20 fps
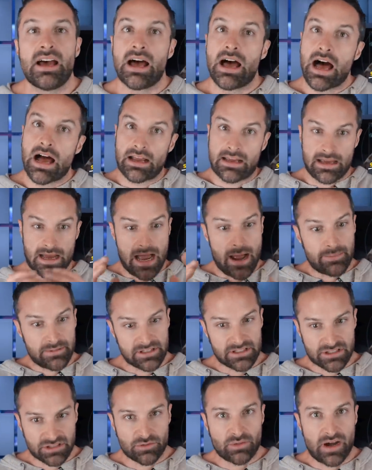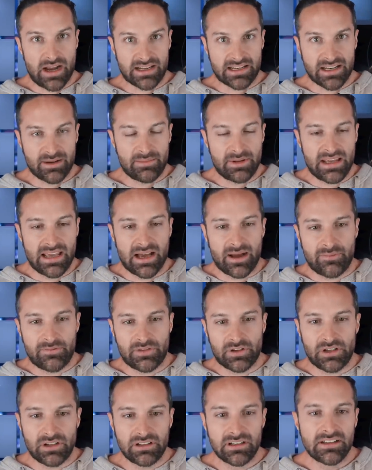a goblet squat can be
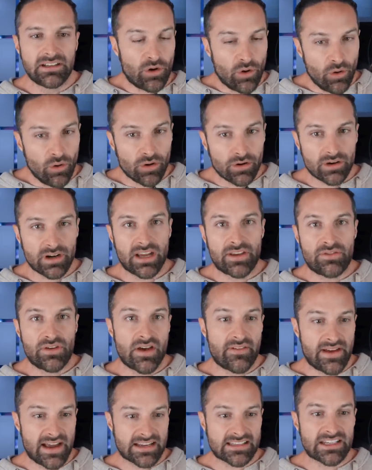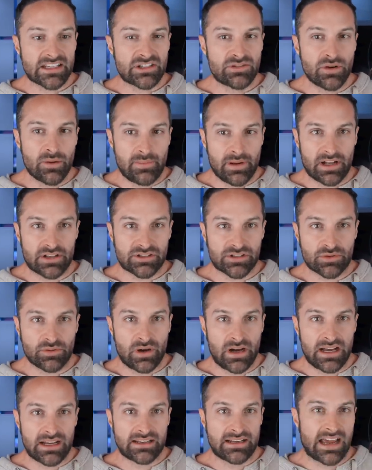helpful, or if you have access to a belt
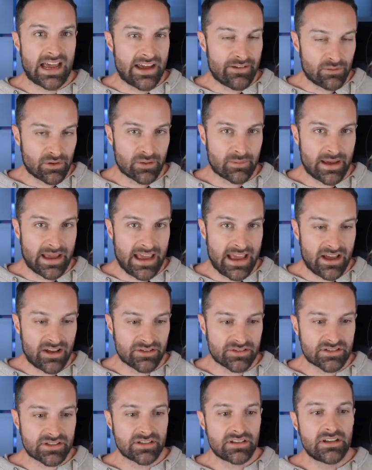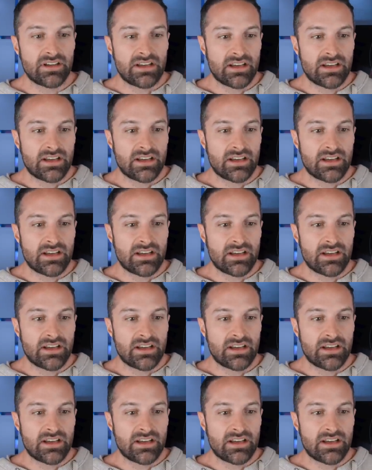squat, I have one at my house,